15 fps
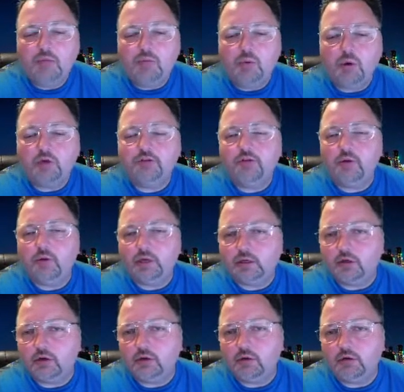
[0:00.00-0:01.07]
more so
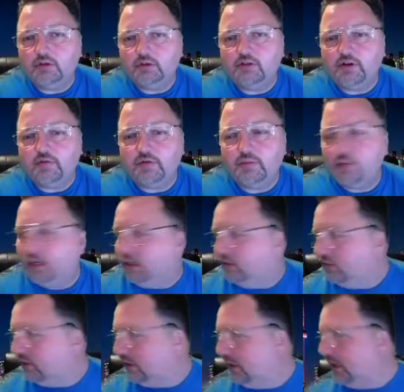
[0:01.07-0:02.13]
encourage everybody
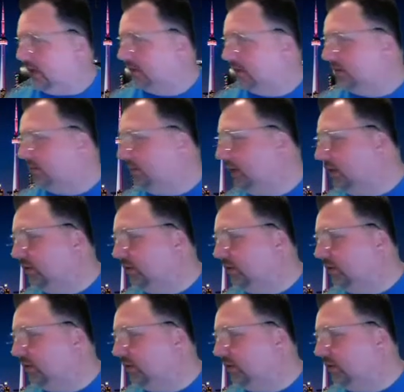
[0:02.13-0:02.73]
to connect and meet new